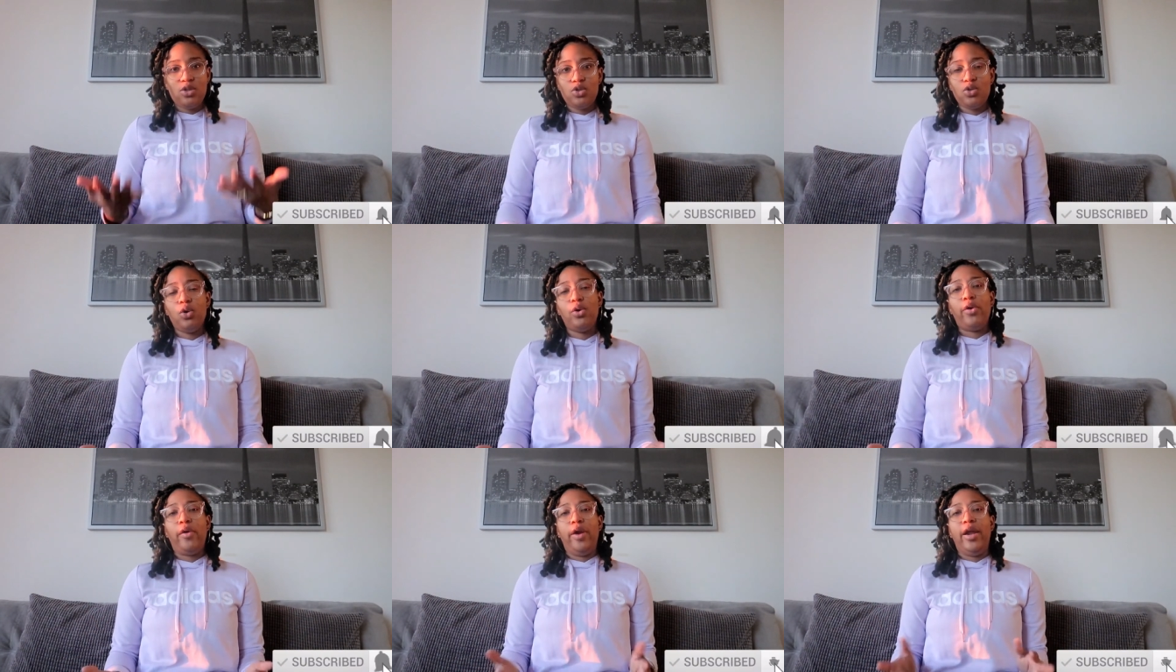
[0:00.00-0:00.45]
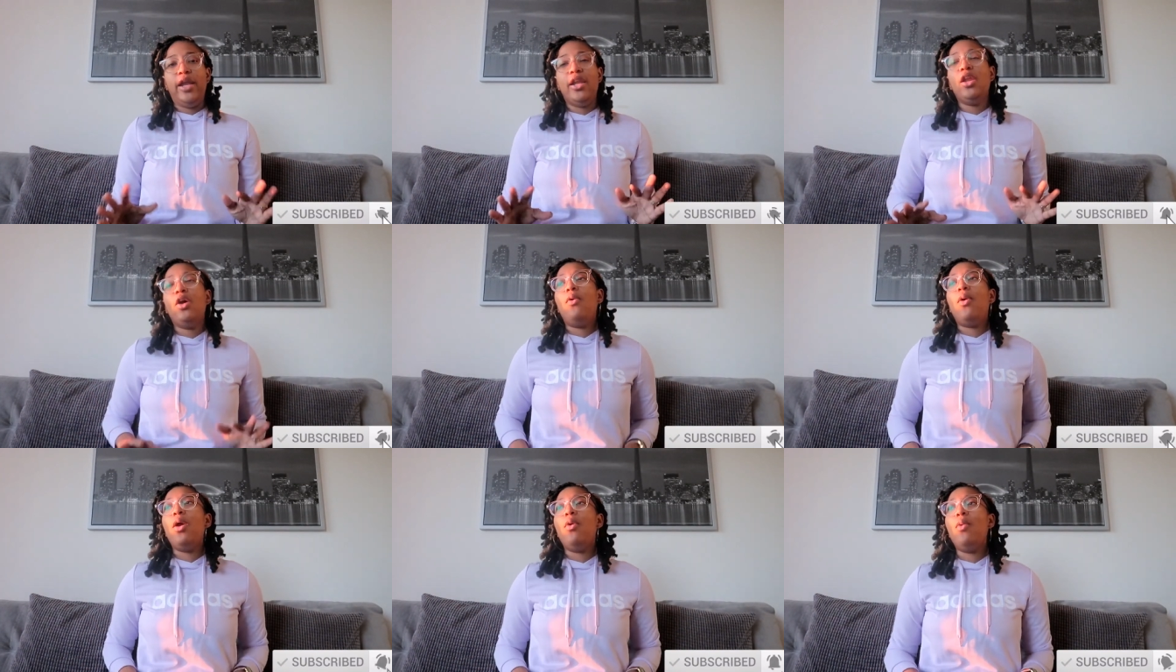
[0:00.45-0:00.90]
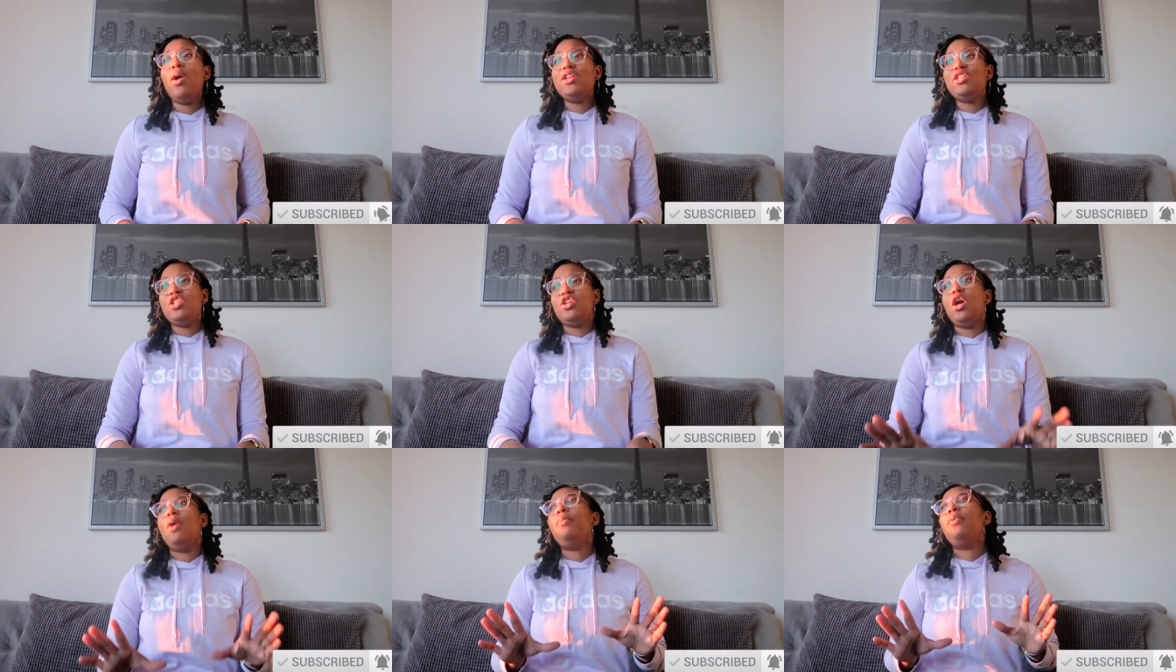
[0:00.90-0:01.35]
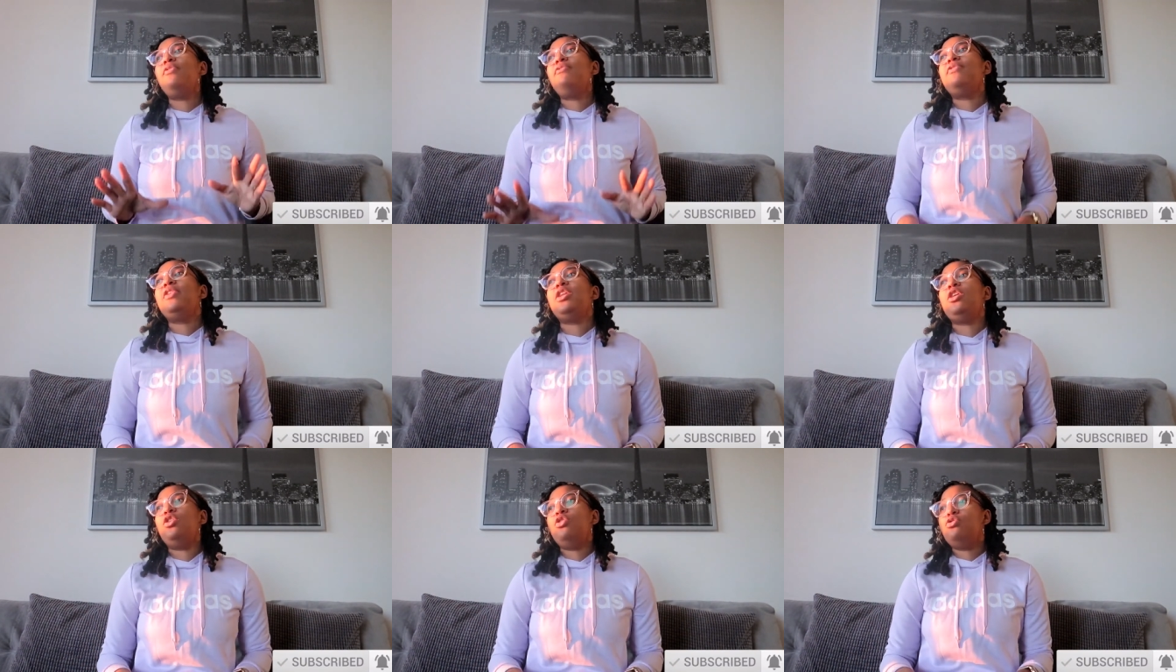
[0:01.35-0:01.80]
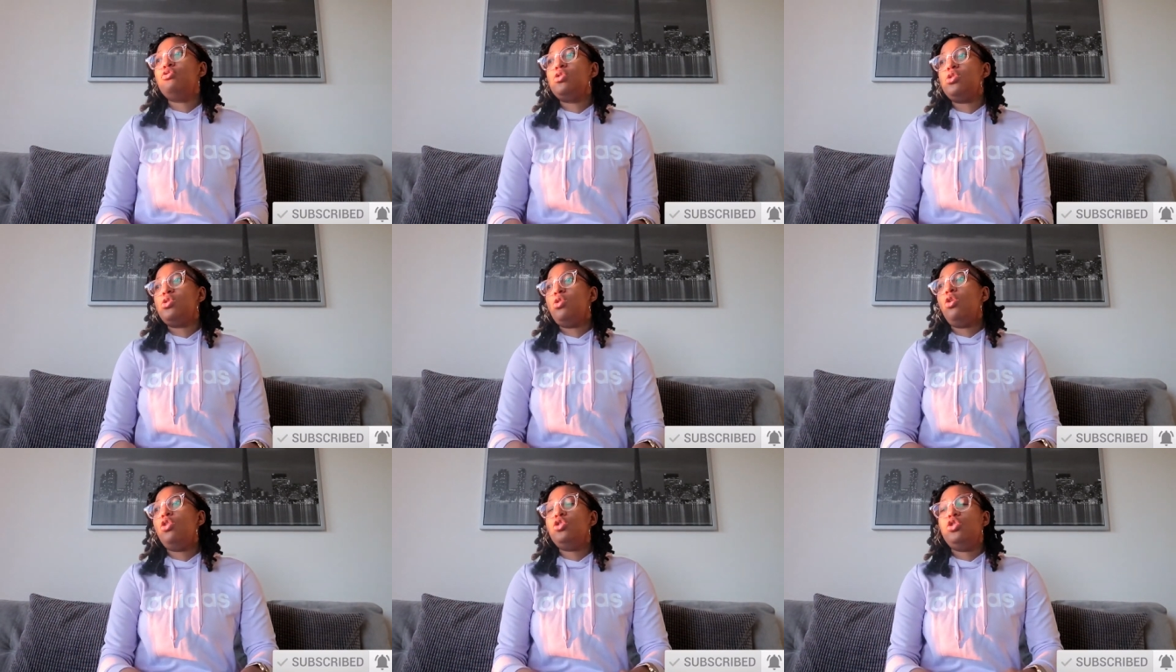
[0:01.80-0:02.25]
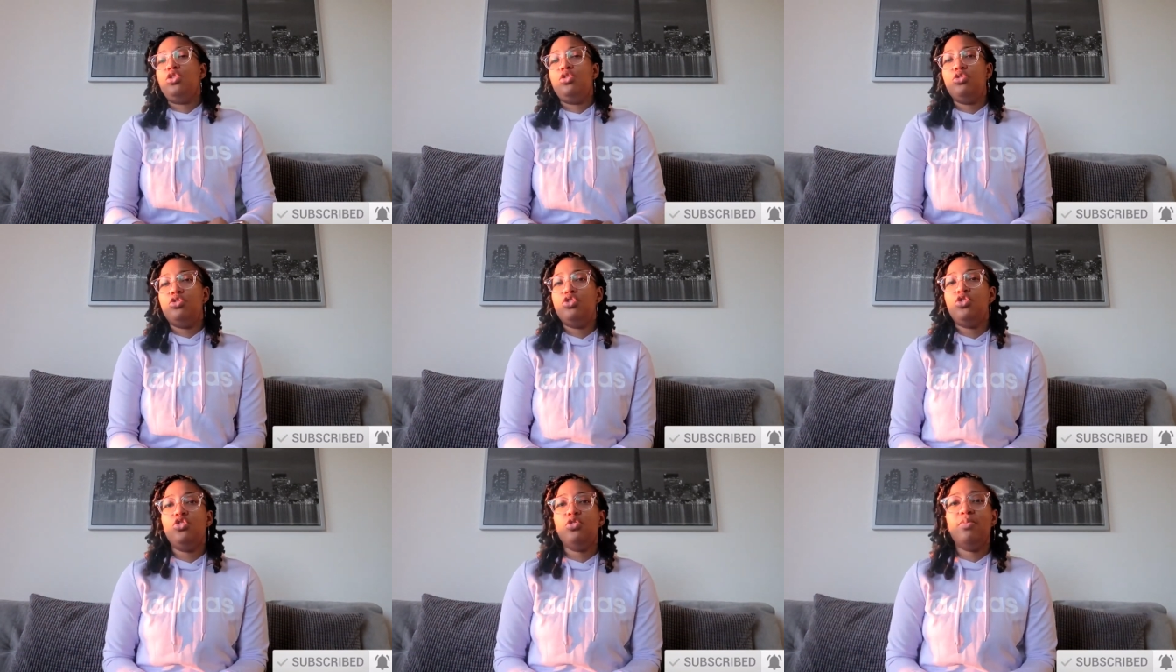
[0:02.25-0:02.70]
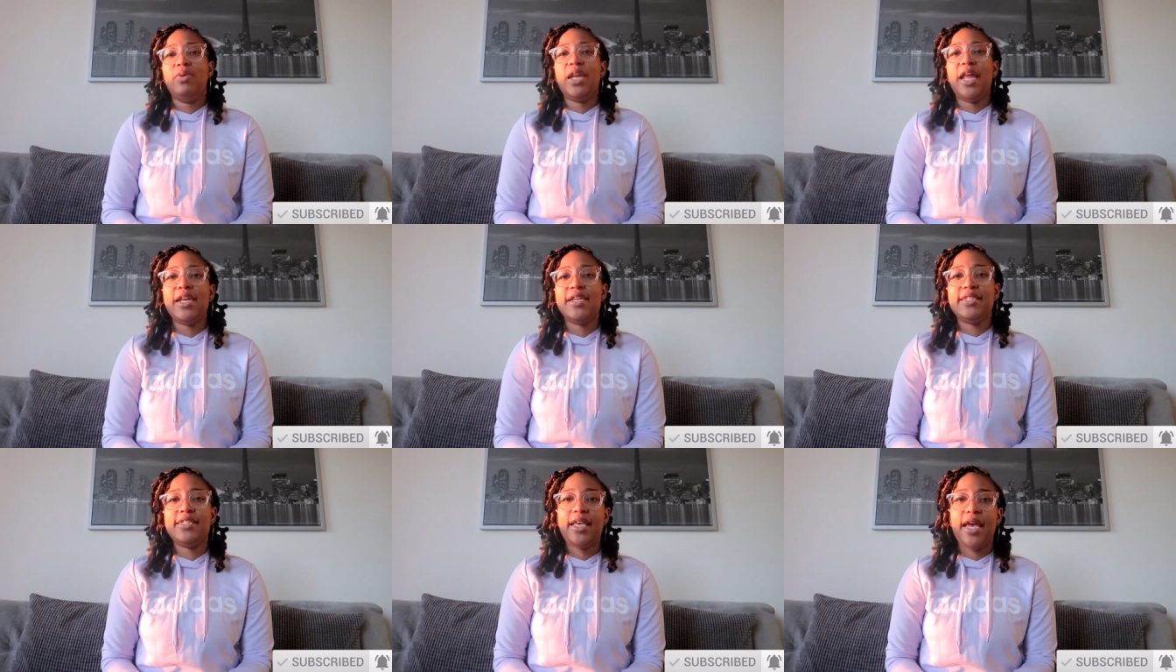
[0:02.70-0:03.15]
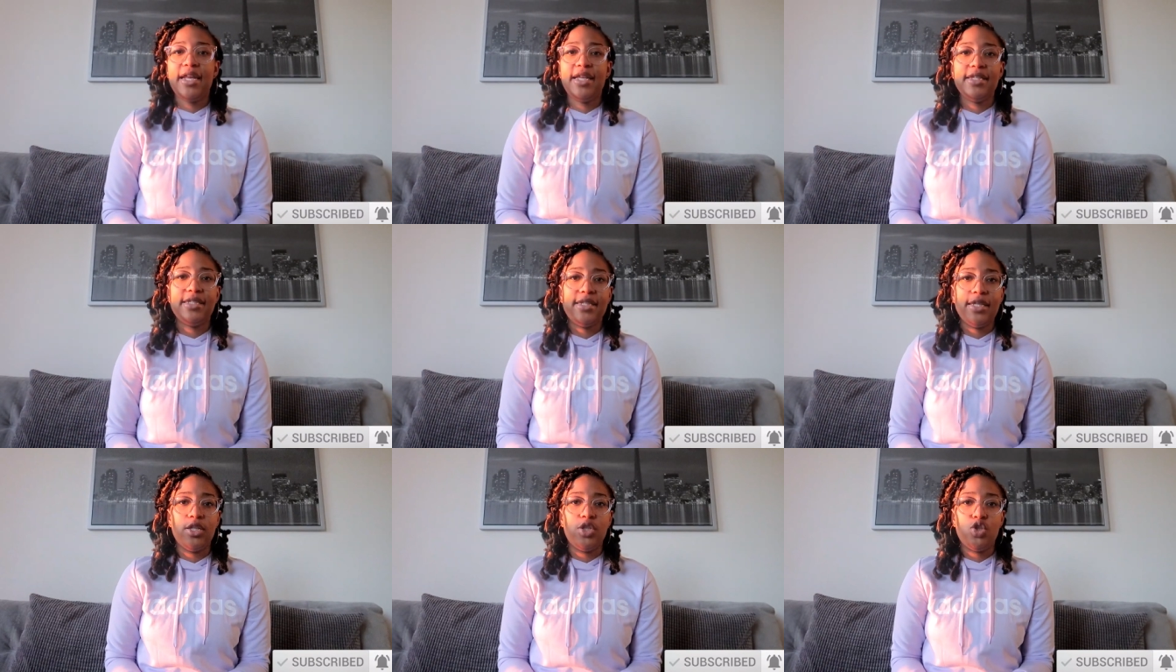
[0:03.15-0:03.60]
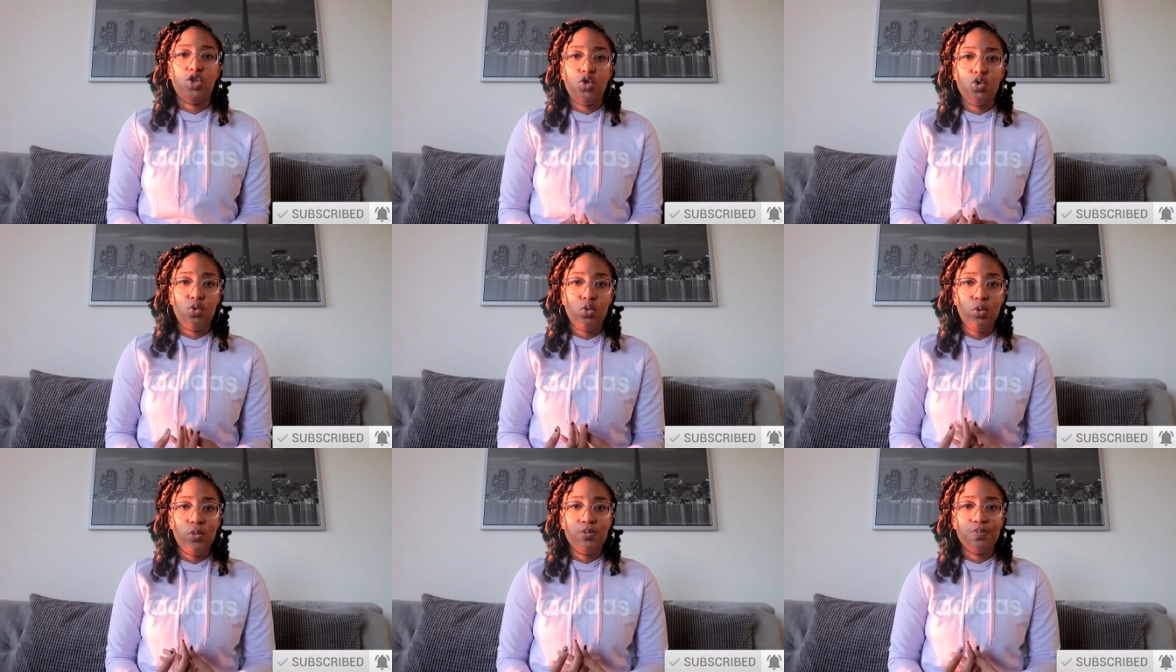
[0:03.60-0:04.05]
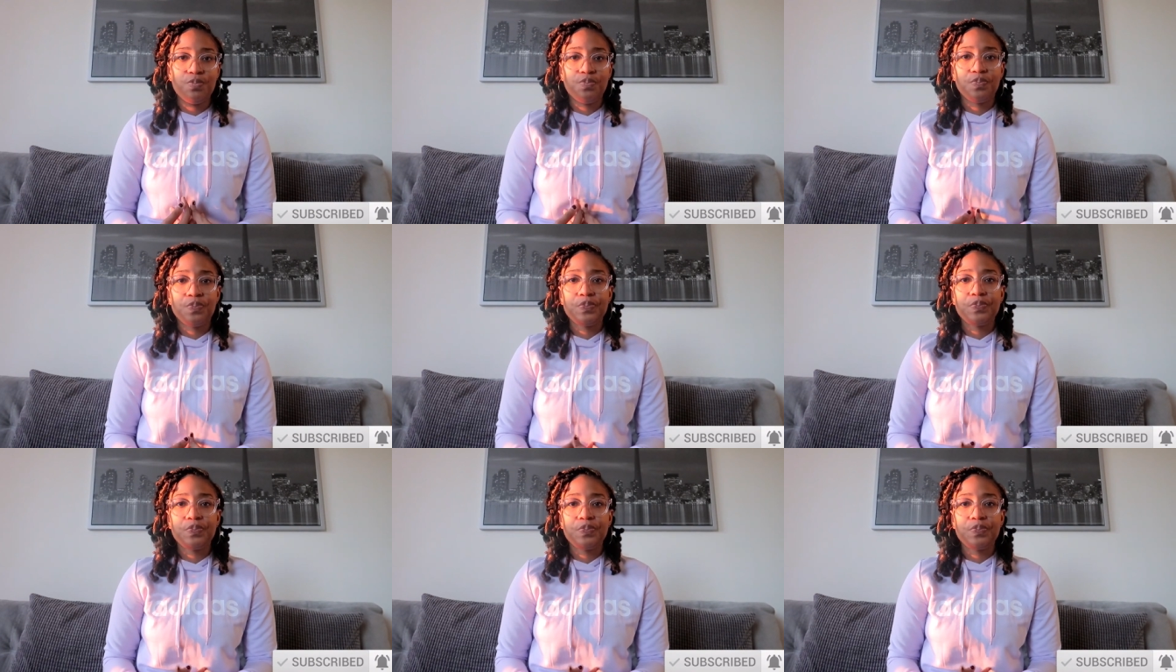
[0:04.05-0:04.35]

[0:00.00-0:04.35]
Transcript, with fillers: story now I watched a couple videos on YouTube and I decided to do